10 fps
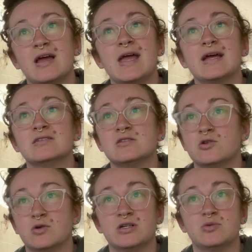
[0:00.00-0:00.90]
and
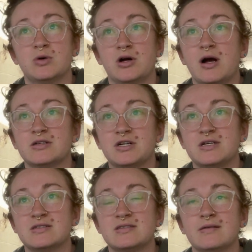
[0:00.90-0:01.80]
storage
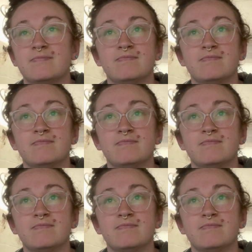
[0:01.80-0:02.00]
precautions.